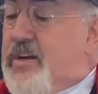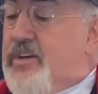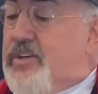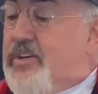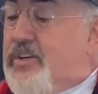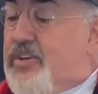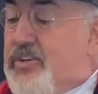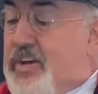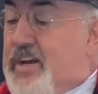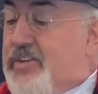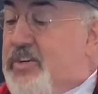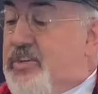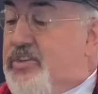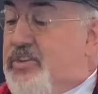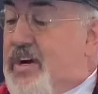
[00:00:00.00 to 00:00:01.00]

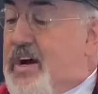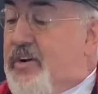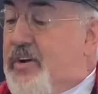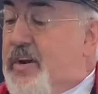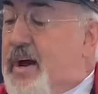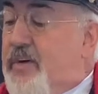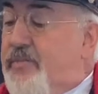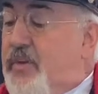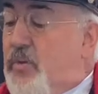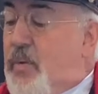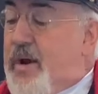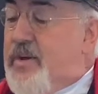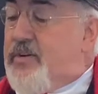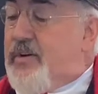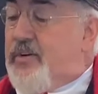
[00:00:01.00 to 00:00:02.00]
Santa shouted out the
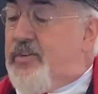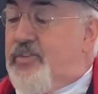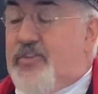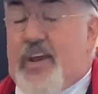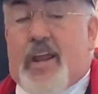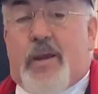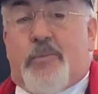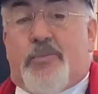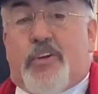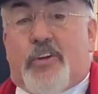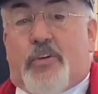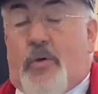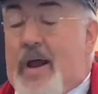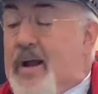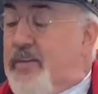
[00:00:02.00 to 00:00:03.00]
reindeers' names and
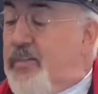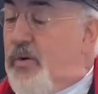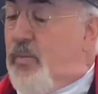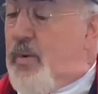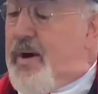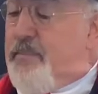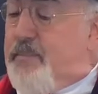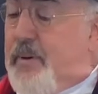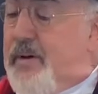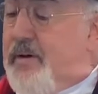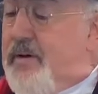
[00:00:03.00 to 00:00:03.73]
cracked the whip.